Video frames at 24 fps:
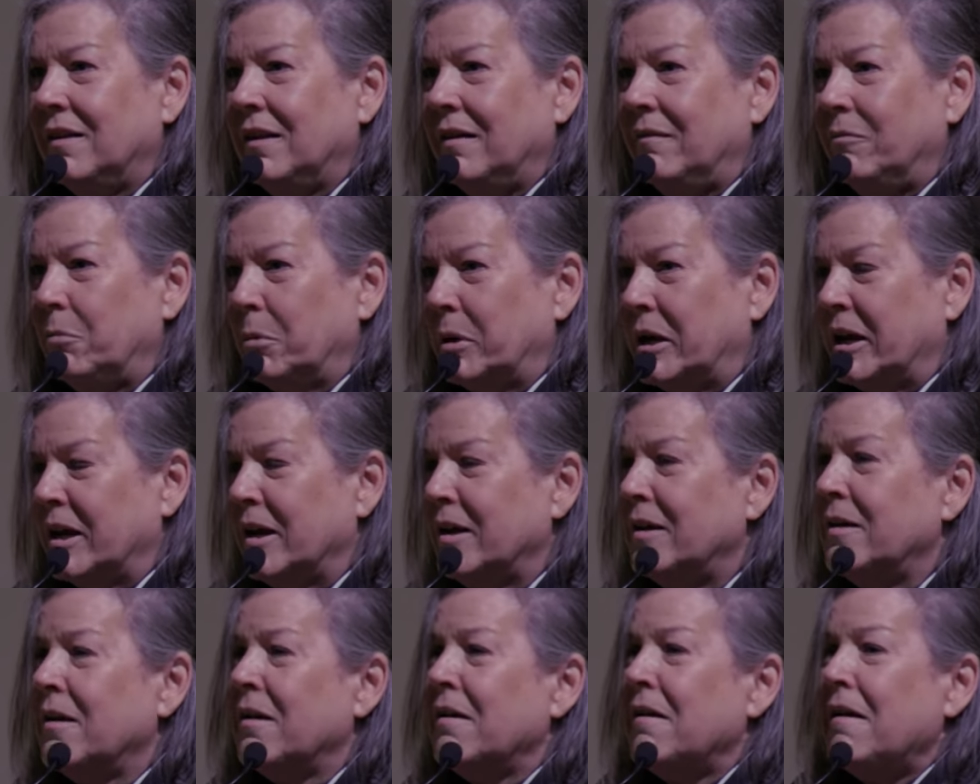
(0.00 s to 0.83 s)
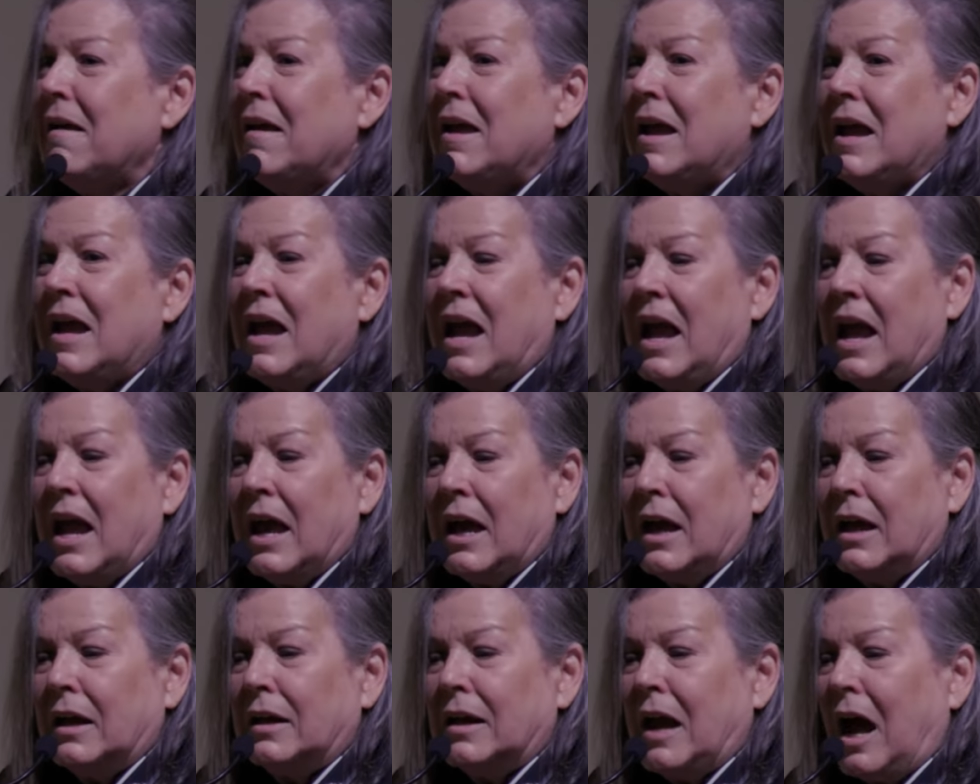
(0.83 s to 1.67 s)
liberty
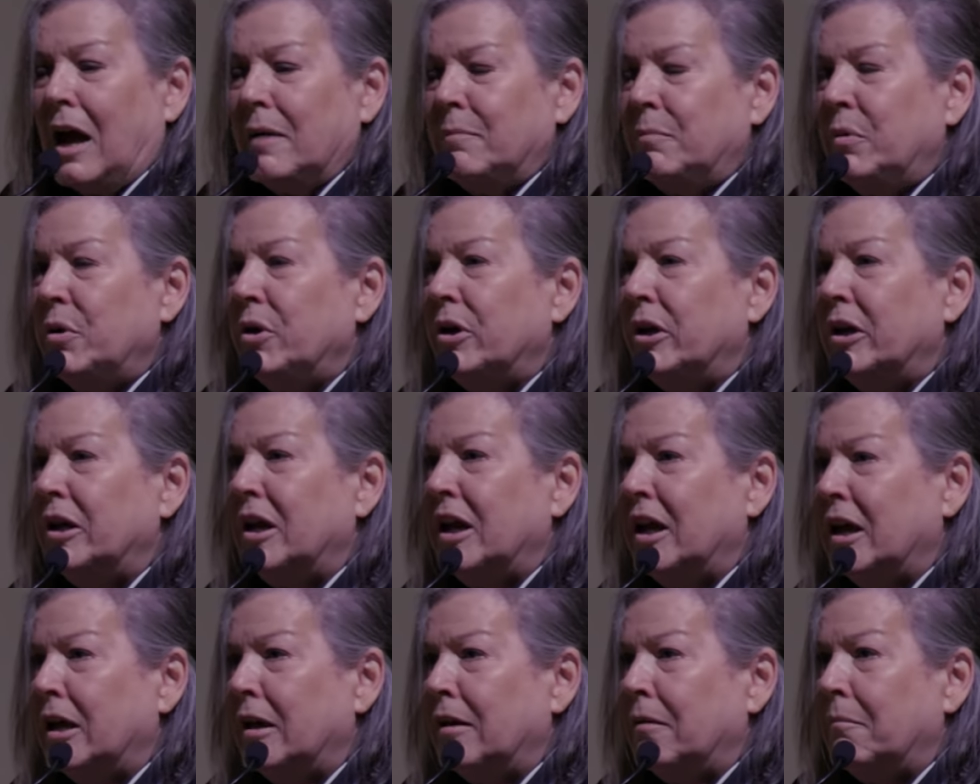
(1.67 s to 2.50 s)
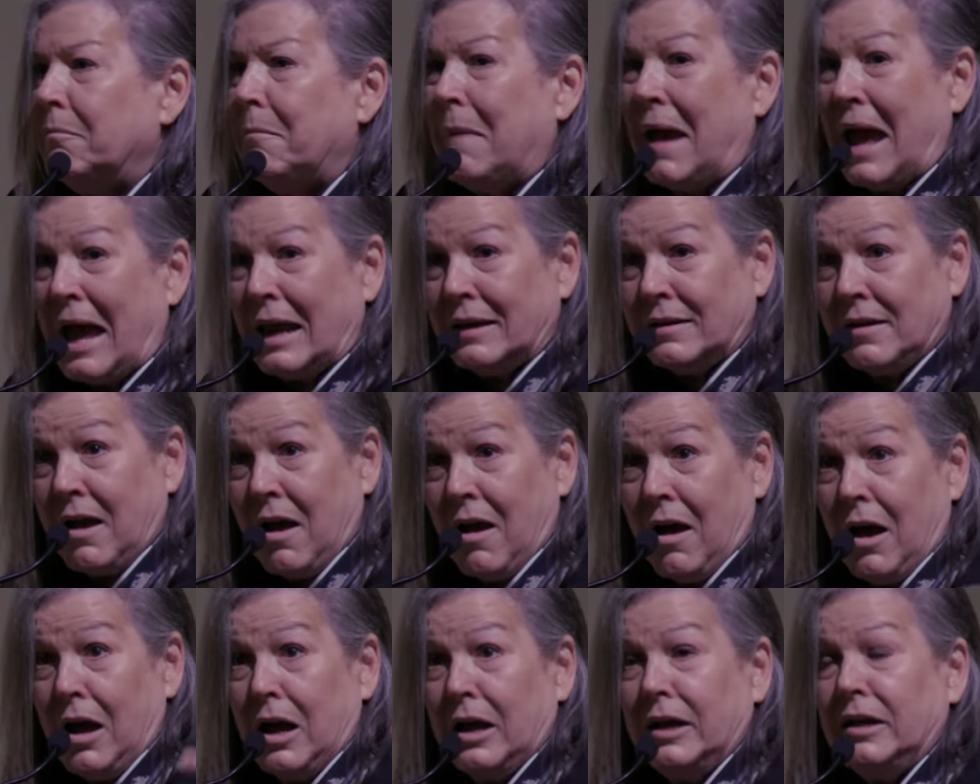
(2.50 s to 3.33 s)
and I put in
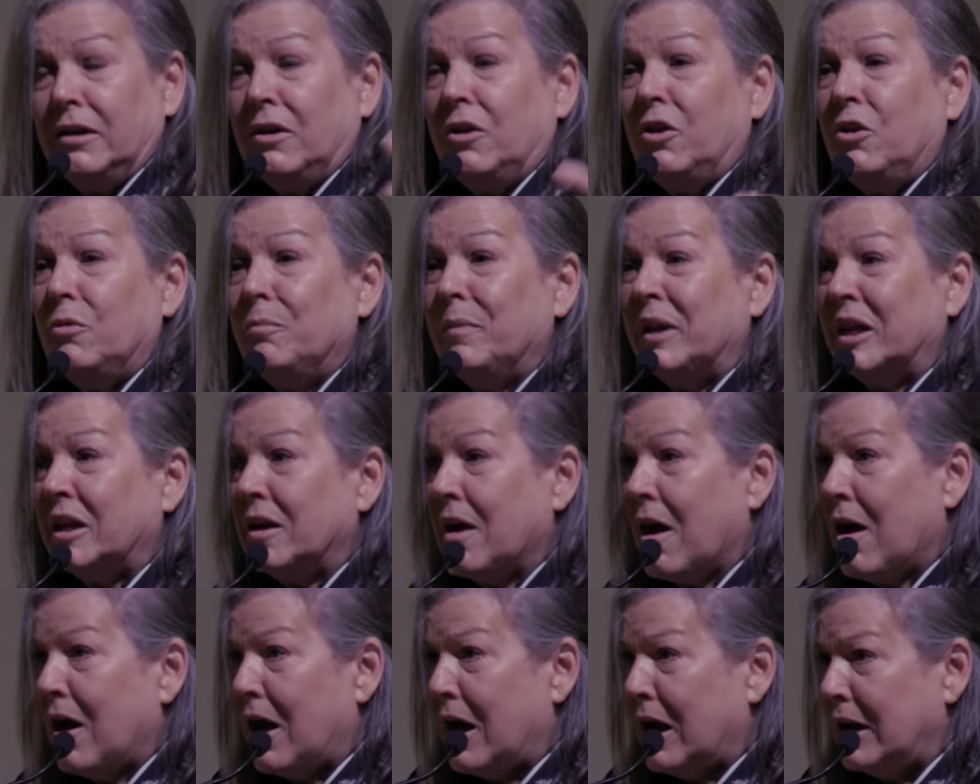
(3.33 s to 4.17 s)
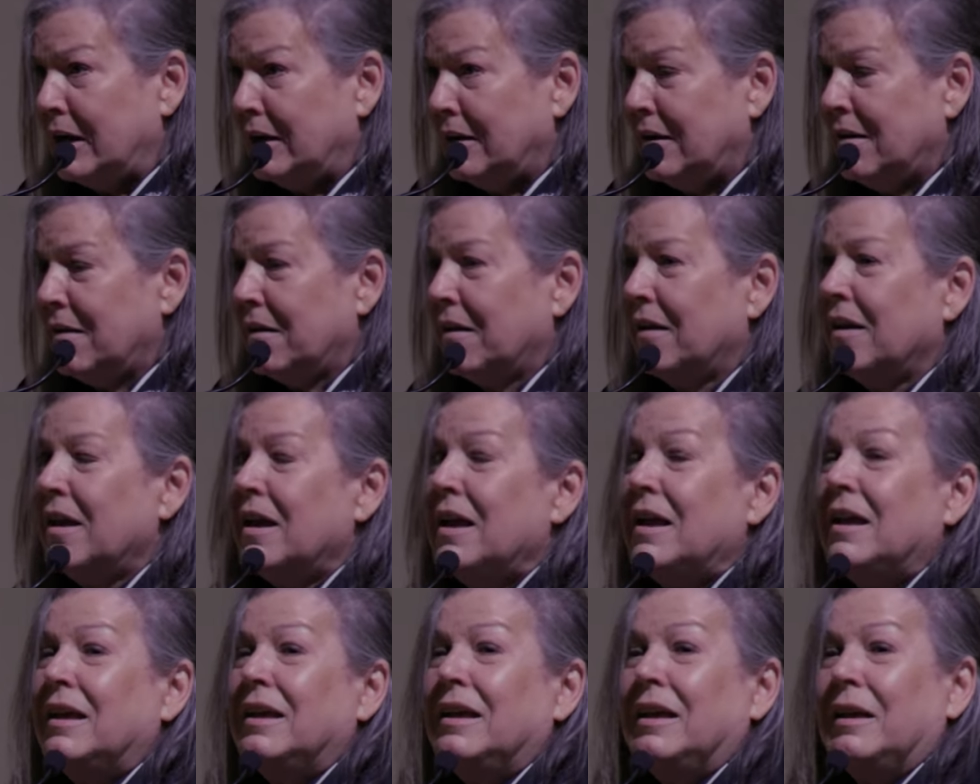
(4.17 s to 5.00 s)
mankind, humankind,
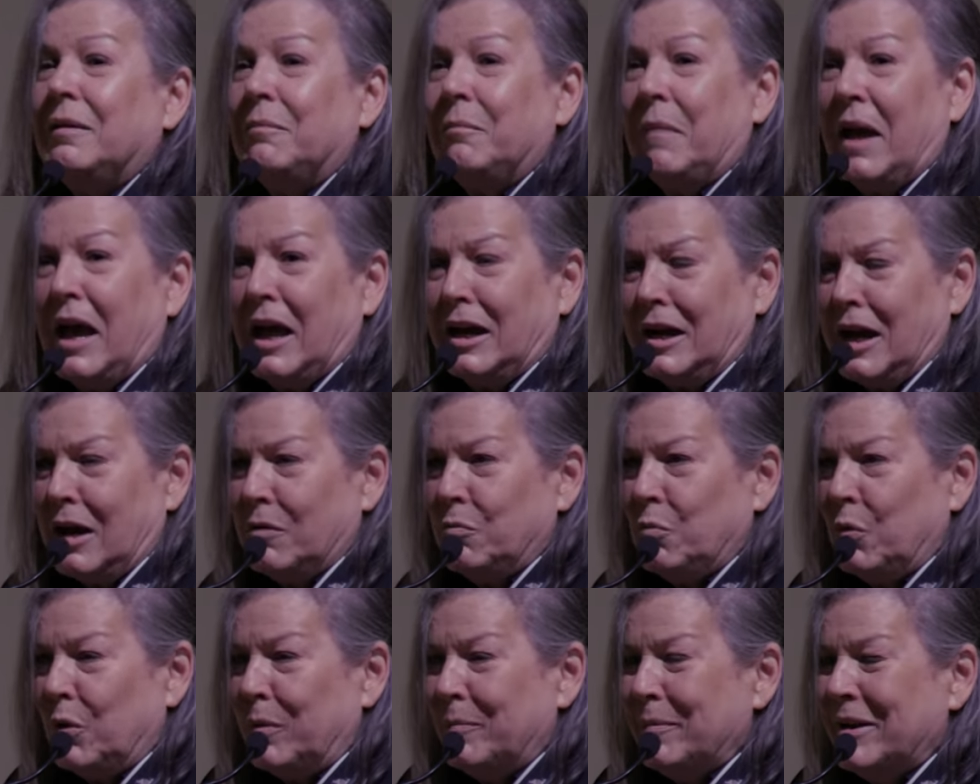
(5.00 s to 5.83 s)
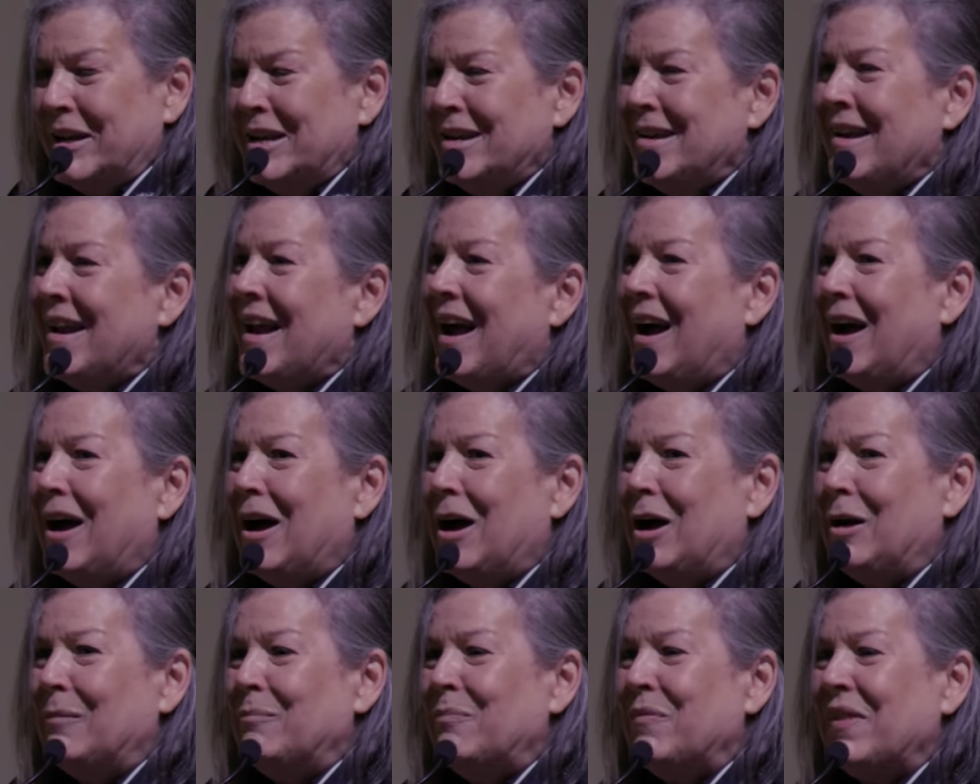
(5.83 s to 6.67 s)
man and woman,
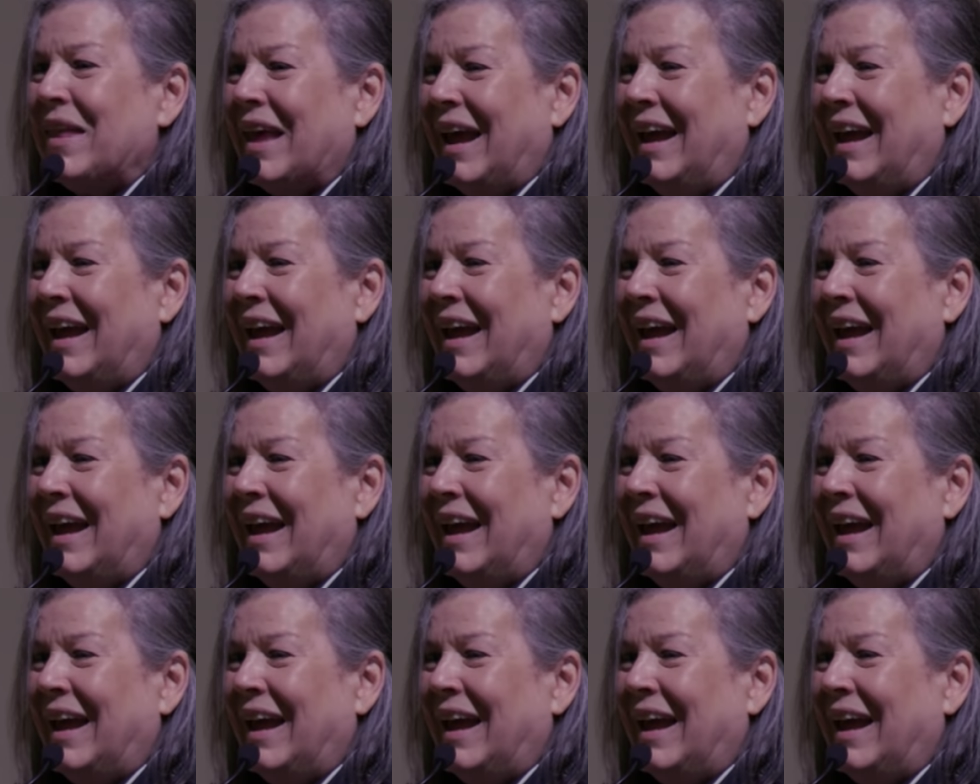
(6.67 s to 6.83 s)
um,